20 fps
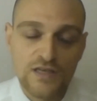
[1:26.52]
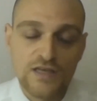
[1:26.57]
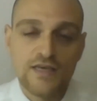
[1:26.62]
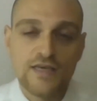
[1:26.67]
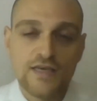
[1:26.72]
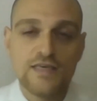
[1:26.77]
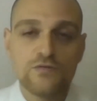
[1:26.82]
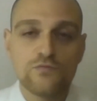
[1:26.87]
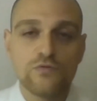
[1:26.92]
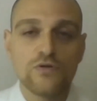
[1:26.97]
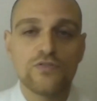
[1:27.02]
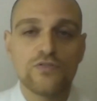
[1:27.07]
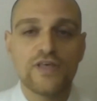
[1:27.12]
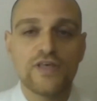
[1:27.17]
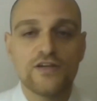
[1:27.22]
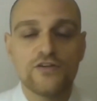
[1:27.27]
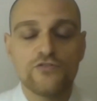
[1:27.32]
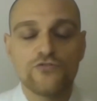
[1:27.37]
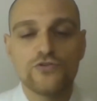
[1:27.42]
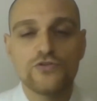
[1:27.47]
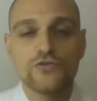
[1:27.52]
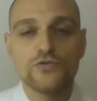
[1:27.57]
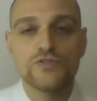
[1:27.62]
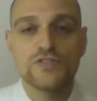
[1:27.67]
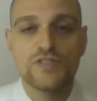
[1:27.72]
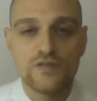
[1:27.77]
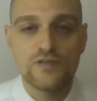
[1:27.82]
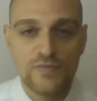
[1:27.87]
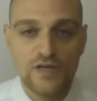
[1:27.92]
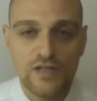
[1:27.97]
He will then introduce
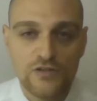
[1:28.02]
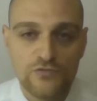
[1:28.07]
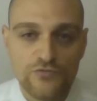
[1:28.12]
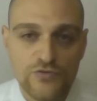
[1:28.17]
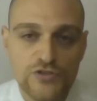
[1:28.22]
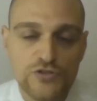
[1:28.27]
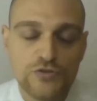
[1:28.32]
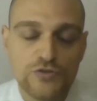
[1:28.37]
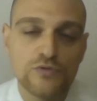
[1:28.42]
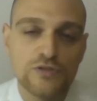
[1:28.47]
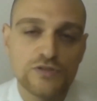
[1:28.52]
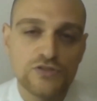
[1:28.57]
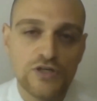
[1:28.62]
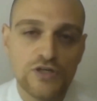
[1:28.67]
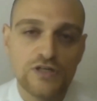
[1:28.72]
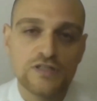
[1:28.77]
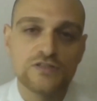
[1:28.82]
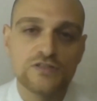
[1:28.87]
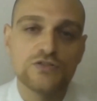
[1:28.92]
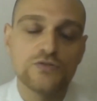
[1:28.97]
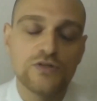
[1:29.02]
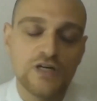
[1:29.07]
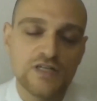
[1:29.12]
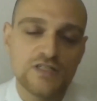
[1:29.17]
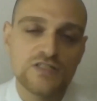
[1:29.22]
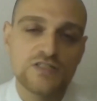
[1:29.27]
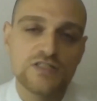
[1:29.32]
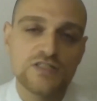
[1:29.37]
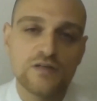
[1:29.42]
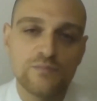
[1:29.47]
Tim Eldridge, who will talk to
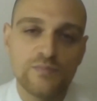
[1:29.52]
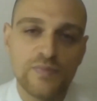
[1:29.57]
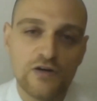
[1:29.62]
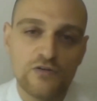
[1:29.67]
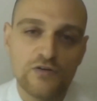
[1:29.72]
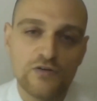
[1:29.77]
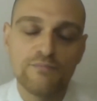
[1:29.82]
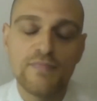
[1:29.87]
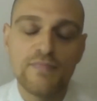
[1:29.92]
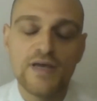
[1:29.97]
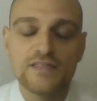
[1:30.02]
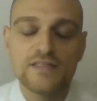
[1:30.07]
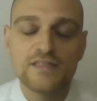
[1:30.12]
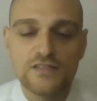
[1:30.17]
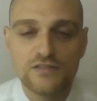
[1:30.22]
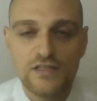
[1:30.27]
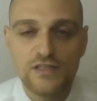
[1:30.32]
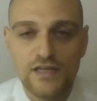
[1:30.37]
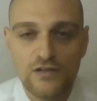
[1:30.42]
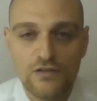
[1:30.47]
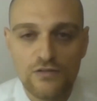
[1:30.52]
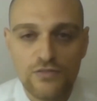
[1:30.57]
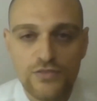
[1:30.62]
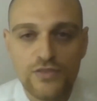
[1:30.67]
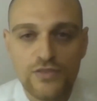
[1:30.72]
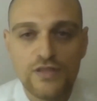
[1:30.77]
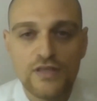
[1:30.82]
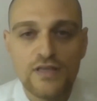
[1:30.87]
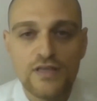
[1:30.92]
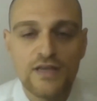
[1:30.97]
us about mental health
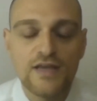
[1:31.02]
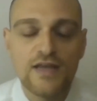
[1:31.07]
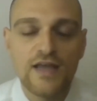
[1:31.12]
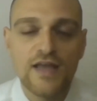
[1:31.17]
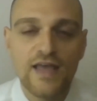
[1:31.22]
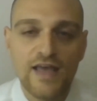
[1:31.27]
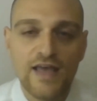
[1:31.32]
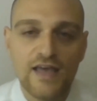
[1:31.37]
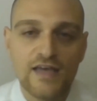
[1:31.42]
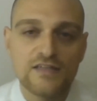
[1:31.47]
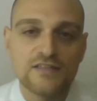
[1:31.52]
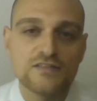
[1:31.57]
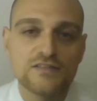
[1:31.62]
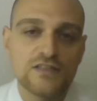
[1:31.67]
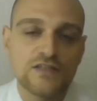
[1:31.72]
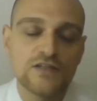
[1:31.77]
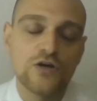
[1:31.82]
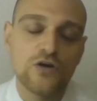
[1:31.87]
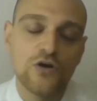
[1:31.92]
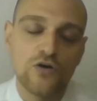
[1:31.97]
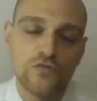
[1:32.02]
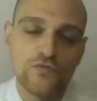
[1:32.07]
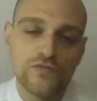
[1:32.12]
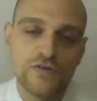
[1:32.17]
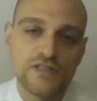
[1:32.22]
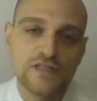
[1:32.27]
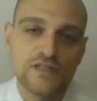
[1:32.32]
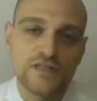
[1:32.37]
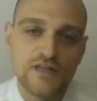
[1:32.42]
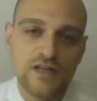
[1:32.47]
and
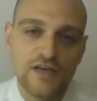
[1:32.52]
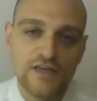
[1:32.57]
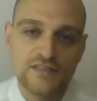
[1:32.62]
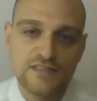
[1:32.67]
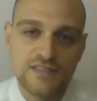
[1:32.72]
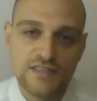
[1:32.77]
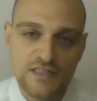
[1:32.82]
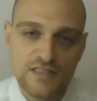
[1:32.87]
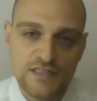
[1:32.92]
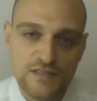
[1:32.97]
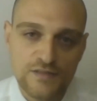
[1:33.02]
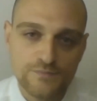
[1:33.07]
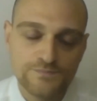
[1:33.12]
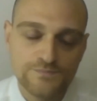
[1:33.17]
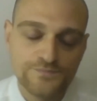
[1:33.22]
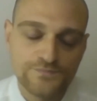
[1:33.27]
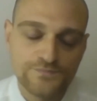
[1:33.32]
COVID-19.